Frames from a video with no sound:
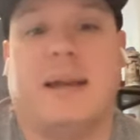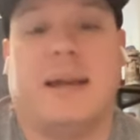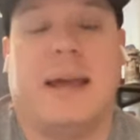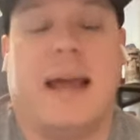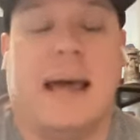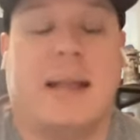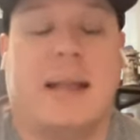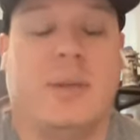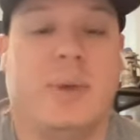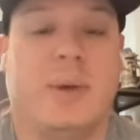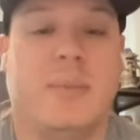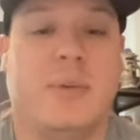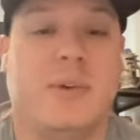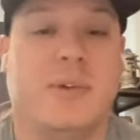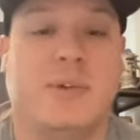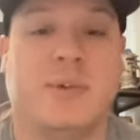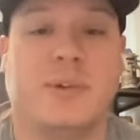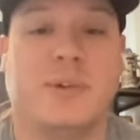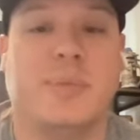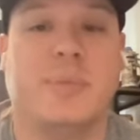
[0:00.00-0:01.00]
Alabama or
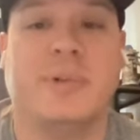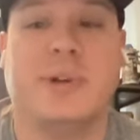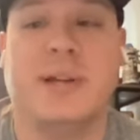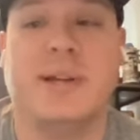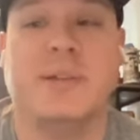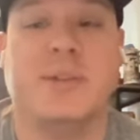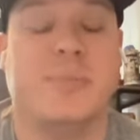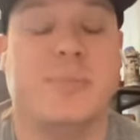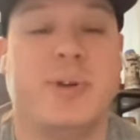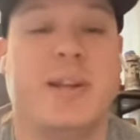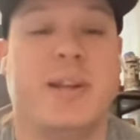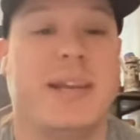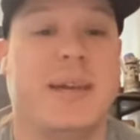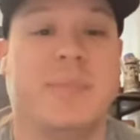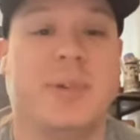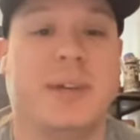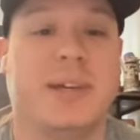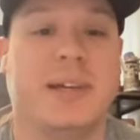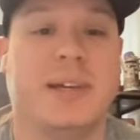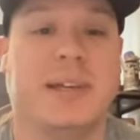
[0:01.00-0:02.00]
Georgia players are pretty
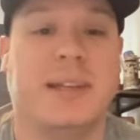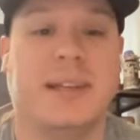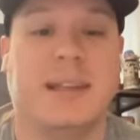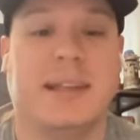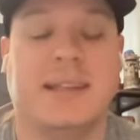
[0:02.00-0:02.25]
damn good,